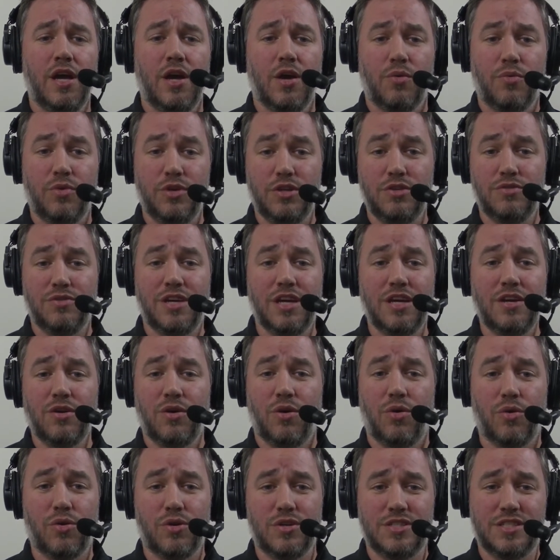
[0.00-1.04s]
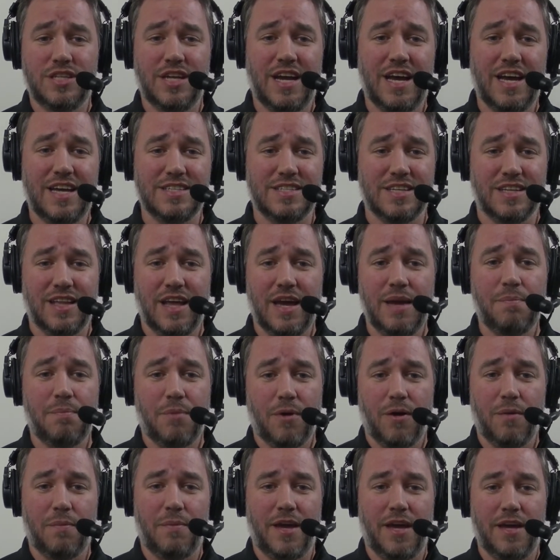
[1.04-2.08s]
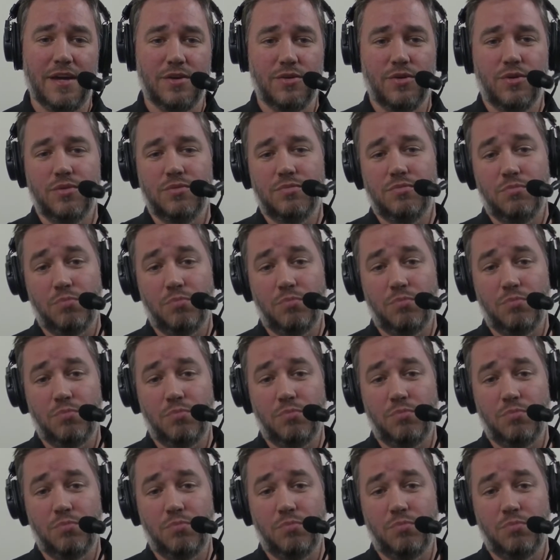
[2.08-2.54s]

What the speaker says: When you get a horse that has a light bulb angle,